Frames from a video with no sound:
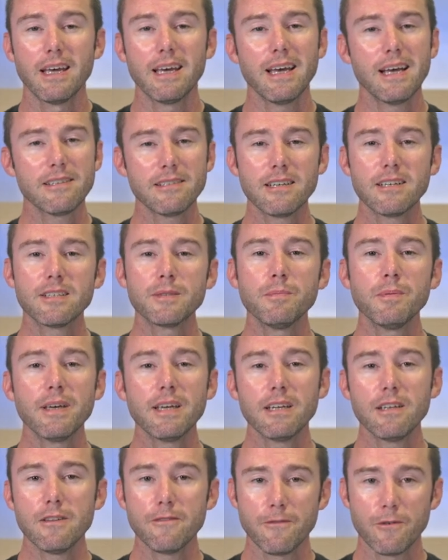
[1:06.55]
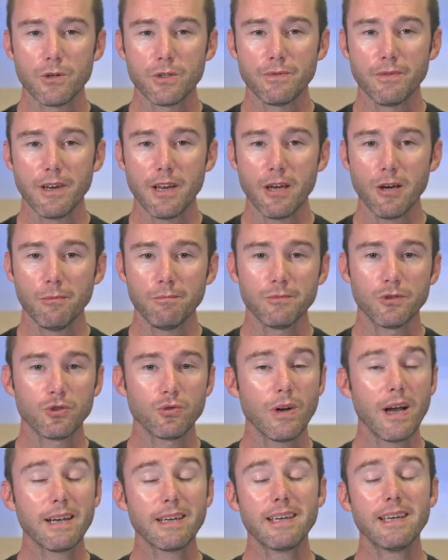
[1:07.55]
As I explained in the first video,
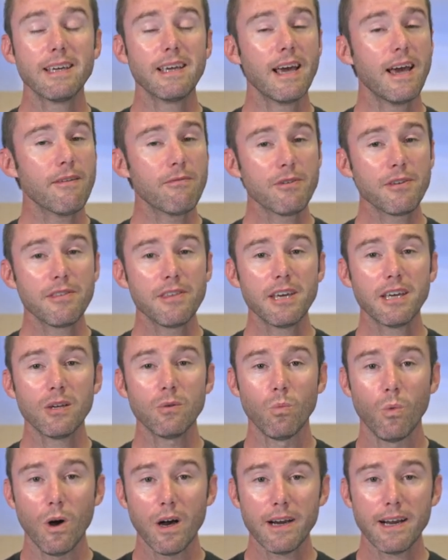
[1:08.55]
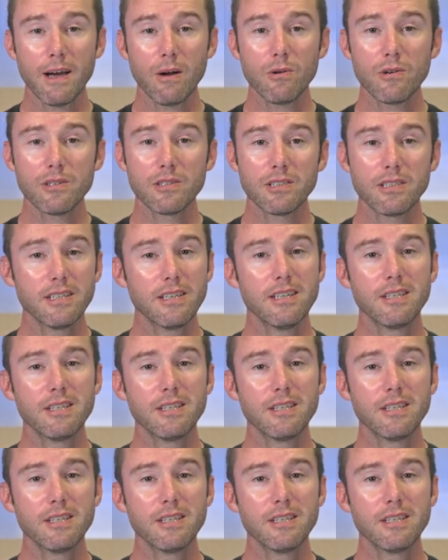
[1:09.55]
tracking everything in watt hours